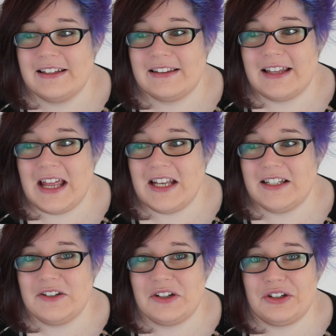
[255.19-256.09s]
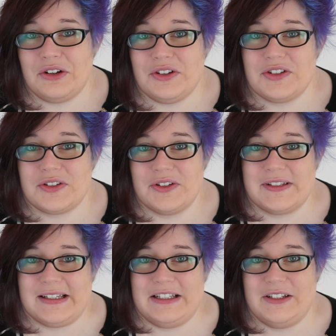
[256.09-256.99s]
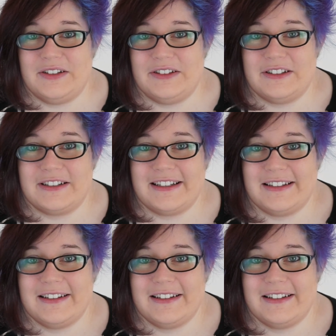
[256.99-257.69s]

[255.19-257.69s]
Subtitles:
you can also see New York.